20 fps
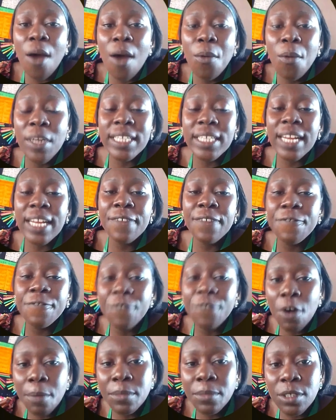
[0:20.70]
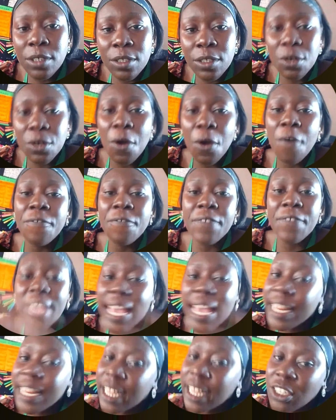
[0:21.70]
what are the forms of
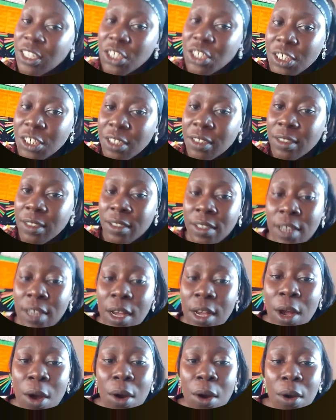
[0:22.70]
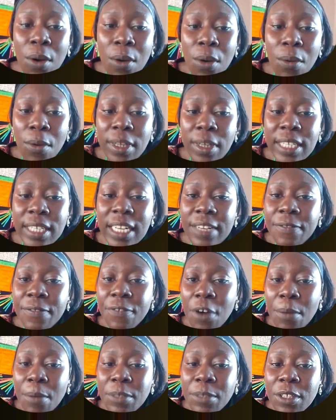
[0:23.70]
energy? What are the
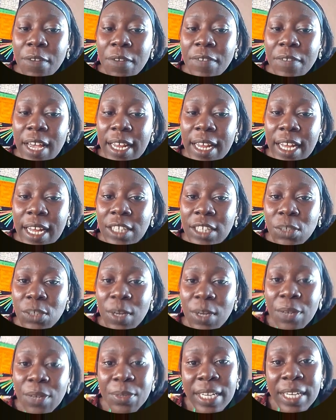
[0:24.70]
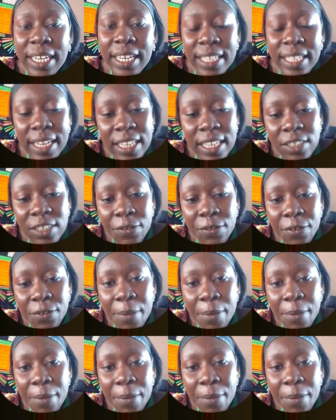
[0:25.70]
forms of energy? Where do we get energy from?